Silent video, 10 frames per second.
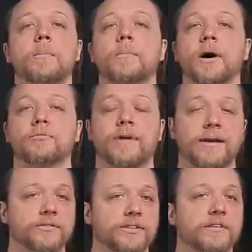but
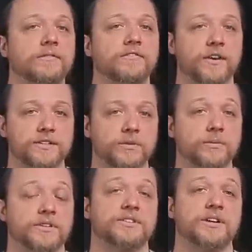rather than fussing
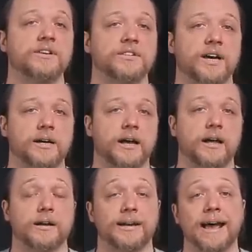with the snare side
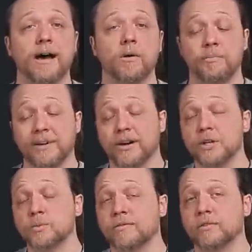head, now
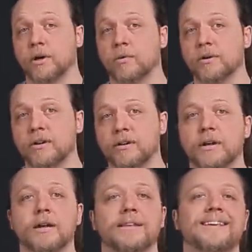because we've lowered it,
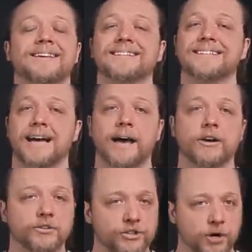the
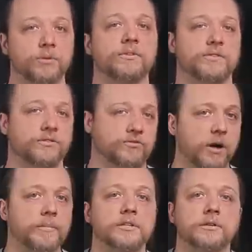entire tone of the
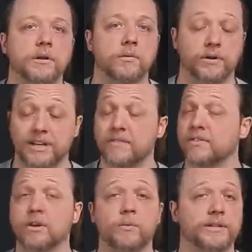drum is lowered,
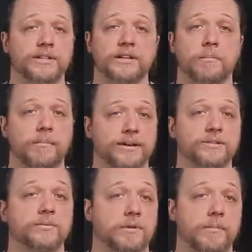even though we didn't
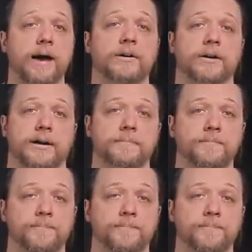mess with the batter head.